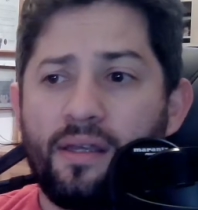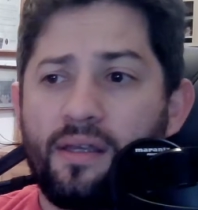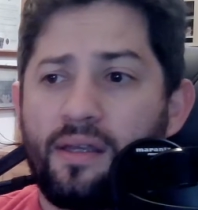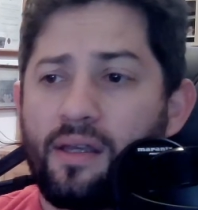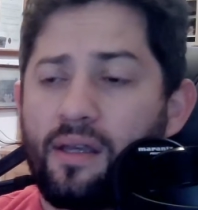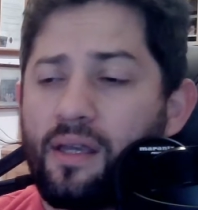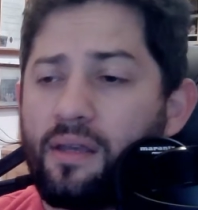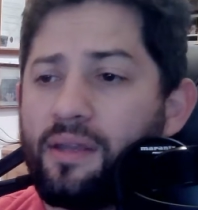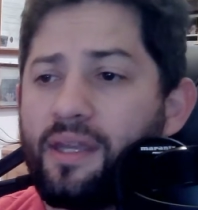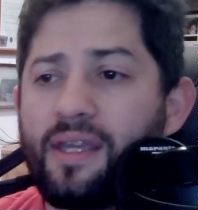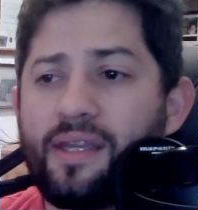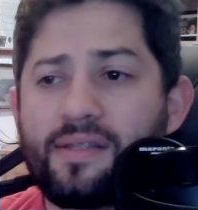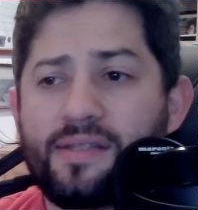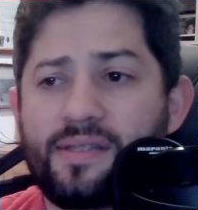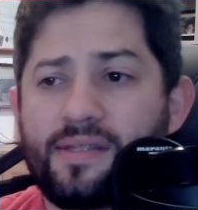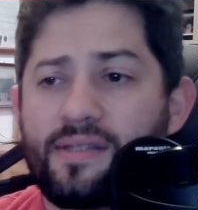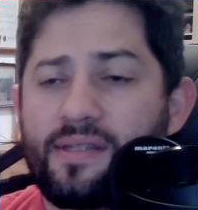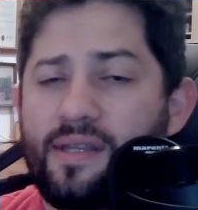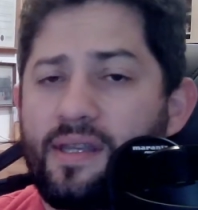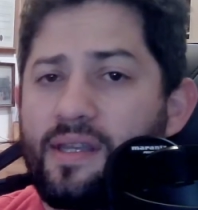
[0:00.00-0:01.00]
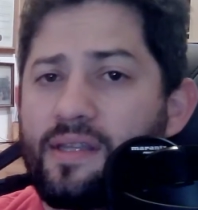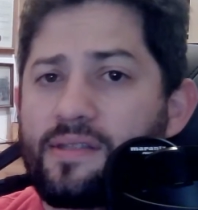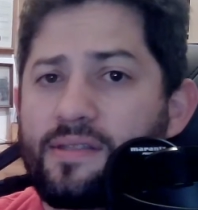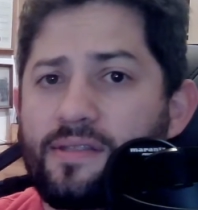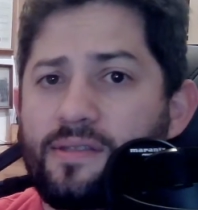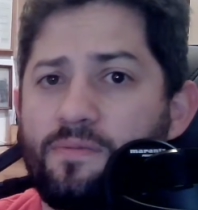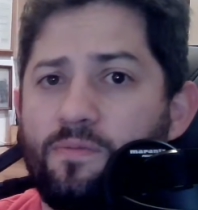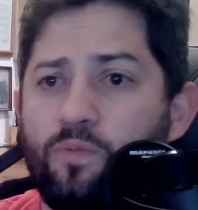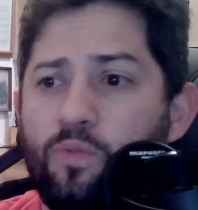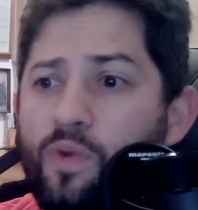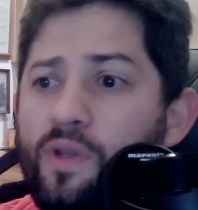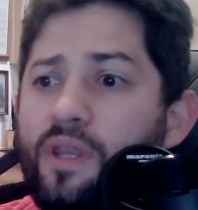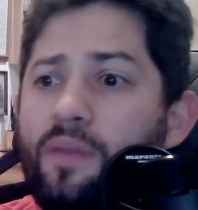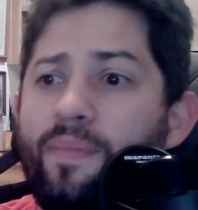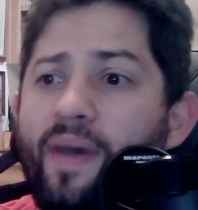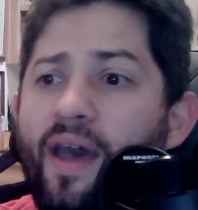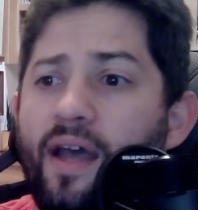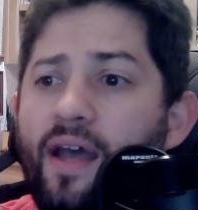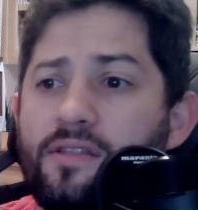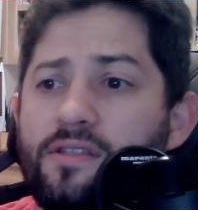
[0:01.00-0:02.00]
I mean, it's it's really
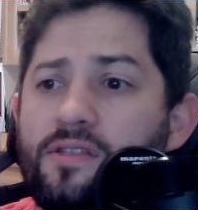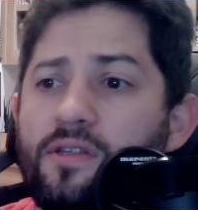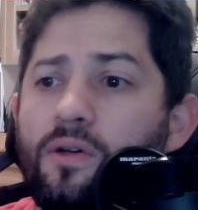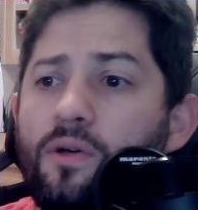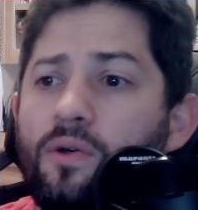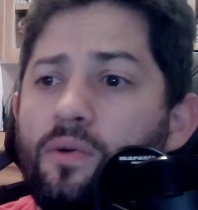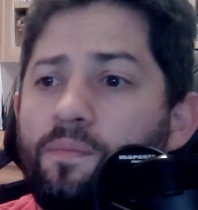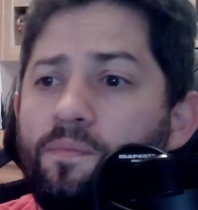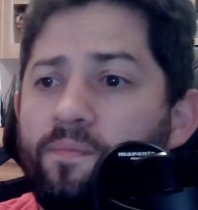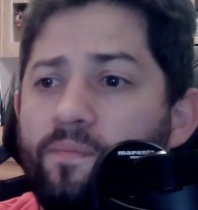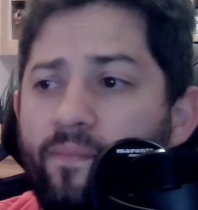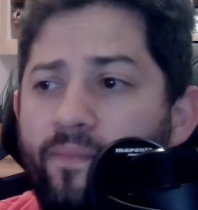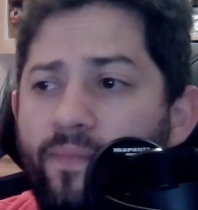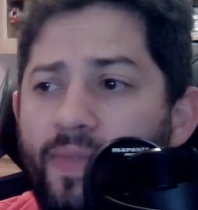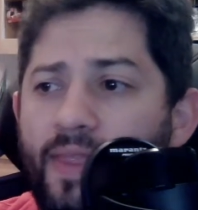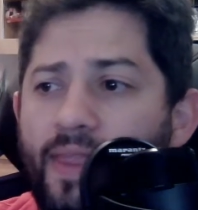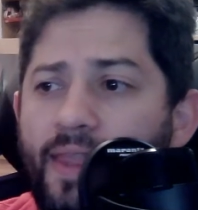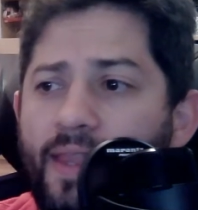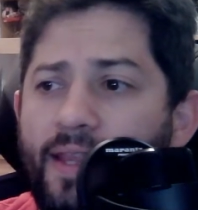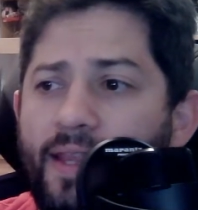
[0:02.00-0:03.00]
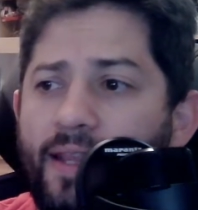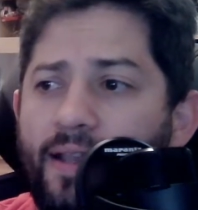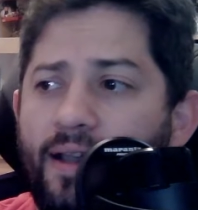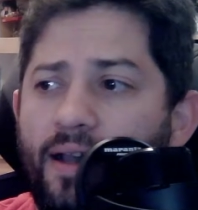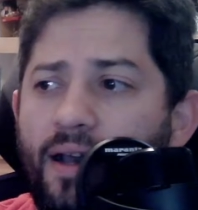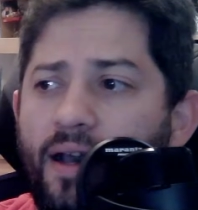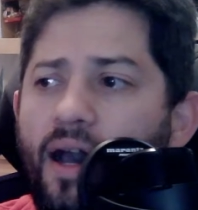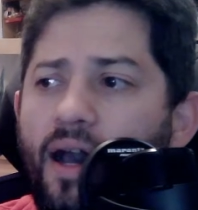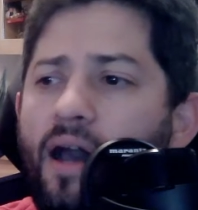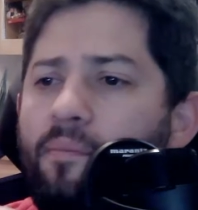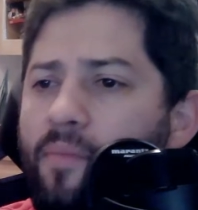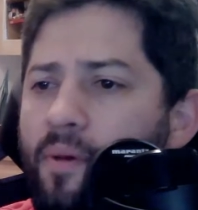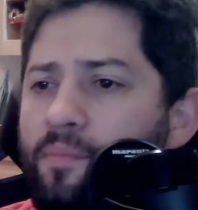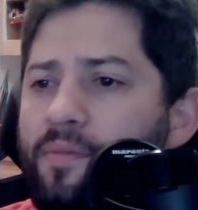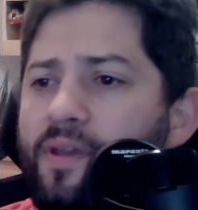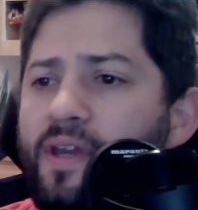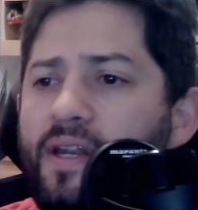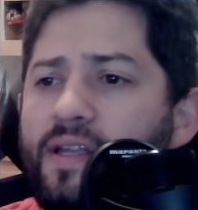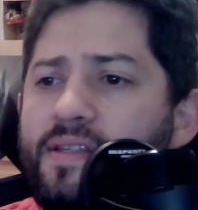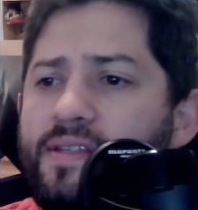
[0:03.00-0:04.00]
bad. So I'm I'm
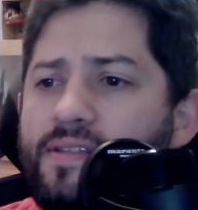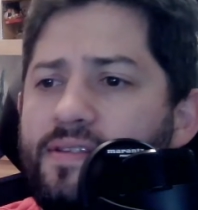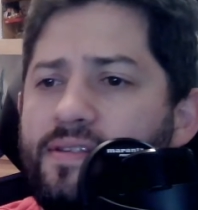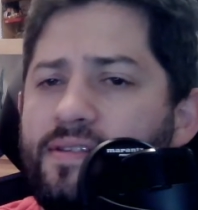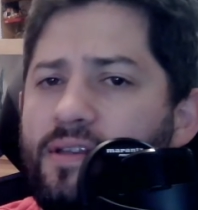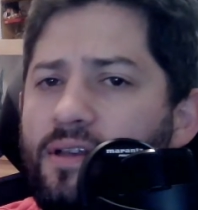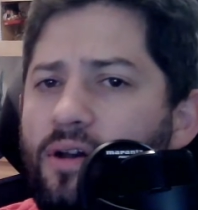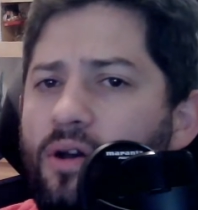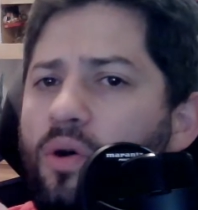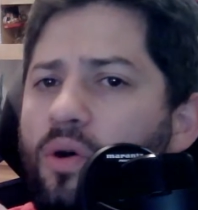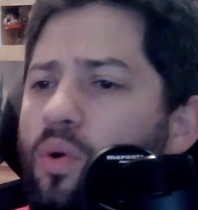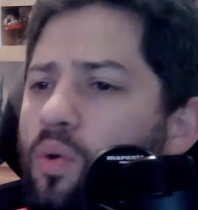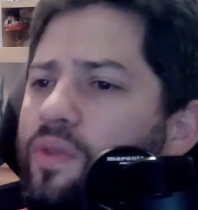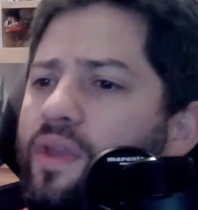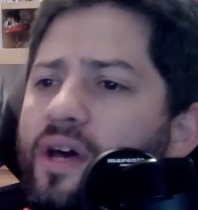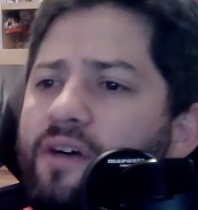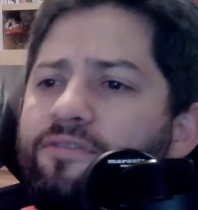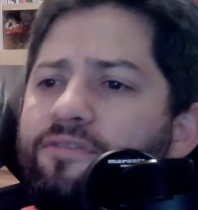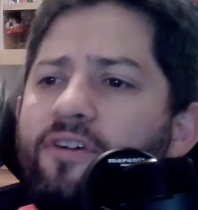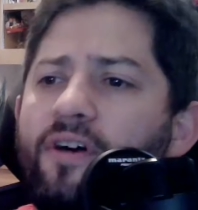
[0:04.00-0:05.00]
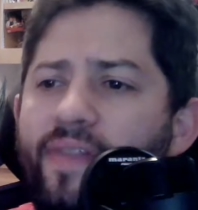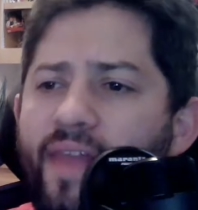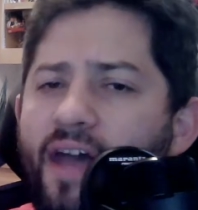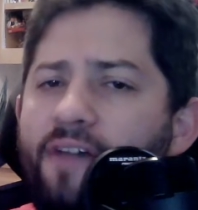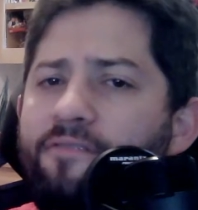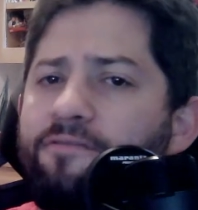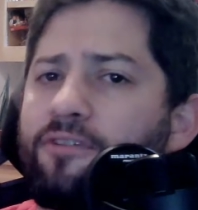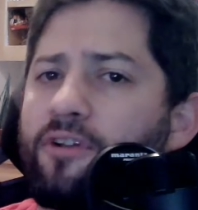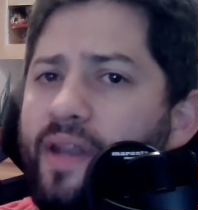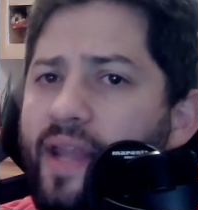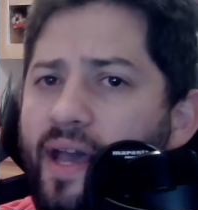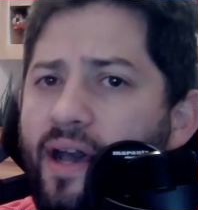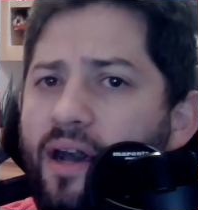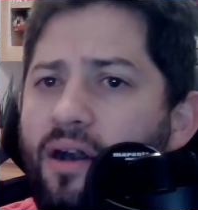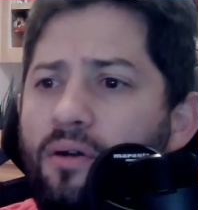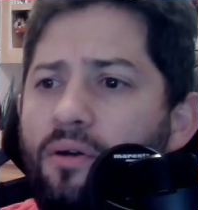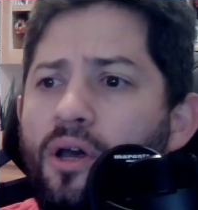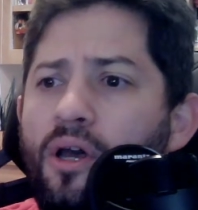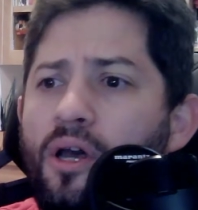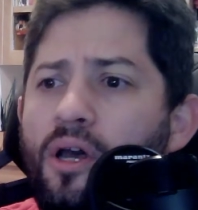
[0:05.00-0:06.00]
gonna hold off on that for
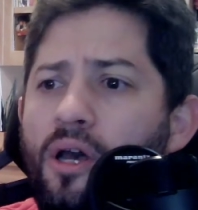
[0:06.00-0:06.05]
now.